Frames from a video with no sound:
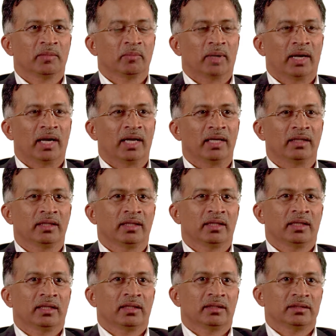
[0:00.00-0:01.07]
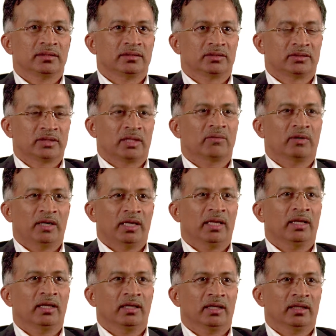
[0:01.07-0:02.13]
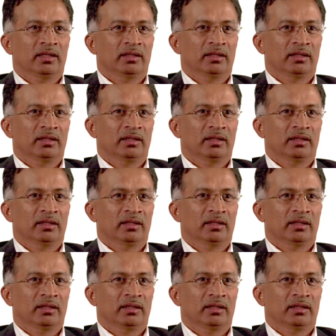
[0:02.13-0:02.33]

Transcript: by generating